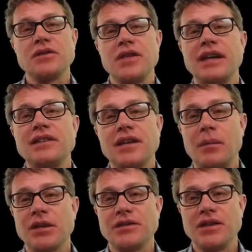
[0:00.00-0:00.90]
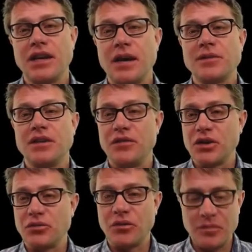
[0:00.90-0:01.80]
So that's the chemical synapse, and if
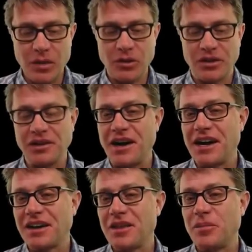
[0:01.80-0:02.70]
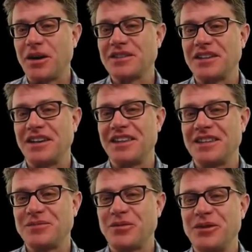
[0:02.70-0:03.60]
you can remember a lot of the parts on
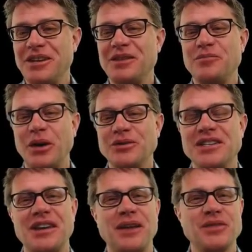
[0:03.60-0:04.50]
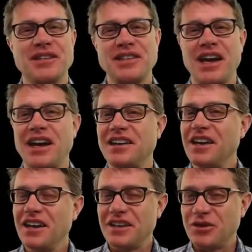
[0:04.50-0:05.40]
this pre- and postsynaptic
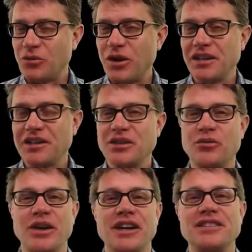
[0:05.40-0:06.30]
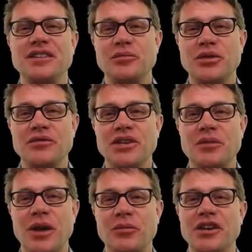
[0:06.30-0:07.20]
side, you're well on your way to improving
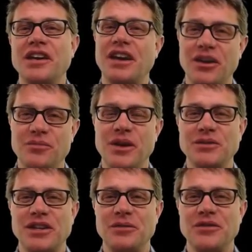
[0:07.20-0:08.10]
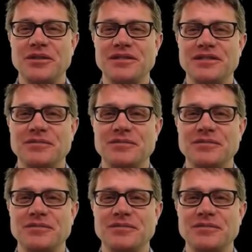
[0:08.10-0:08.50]
your memory, and I hope that was helpful.